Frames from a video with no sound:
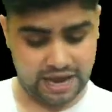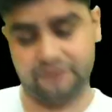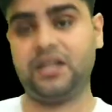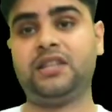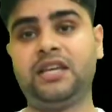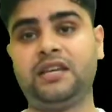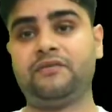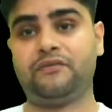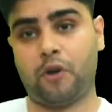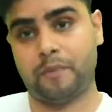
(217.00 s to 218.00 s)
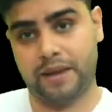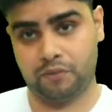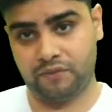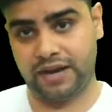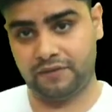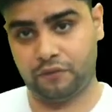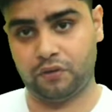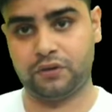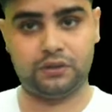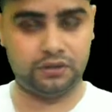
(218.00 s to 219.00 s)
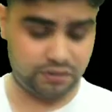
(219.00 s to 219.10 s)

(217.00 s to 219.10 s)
everything from my mobile phone